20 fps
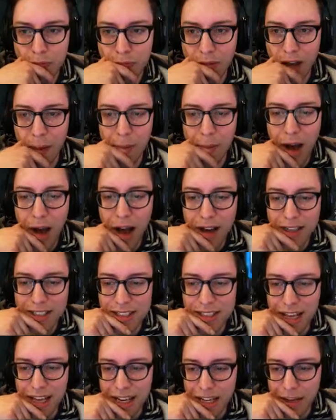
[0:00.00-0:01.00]
not
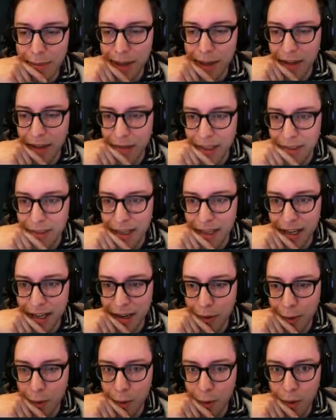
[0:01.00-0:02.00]
excited about this pick
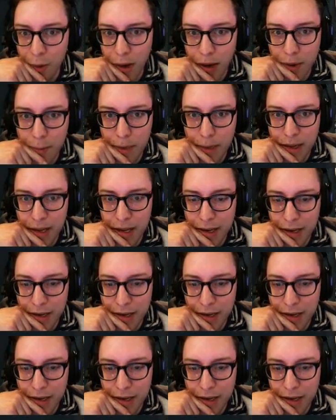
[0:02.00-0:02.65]
one bit.